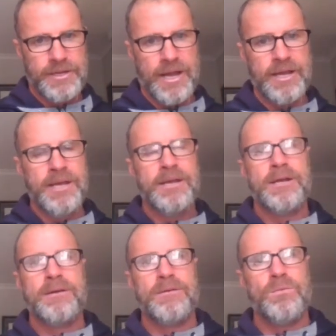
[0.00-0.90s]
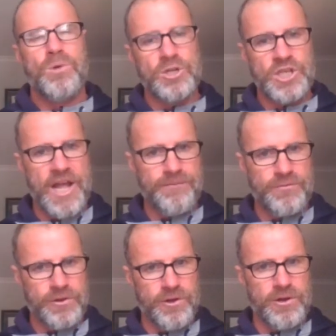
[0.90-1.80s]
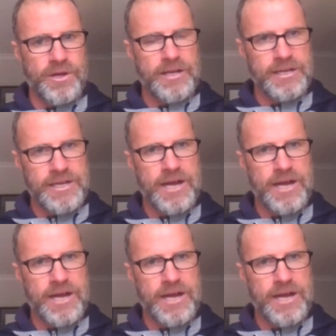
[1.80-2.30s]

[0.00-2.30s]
Okay, watch out for a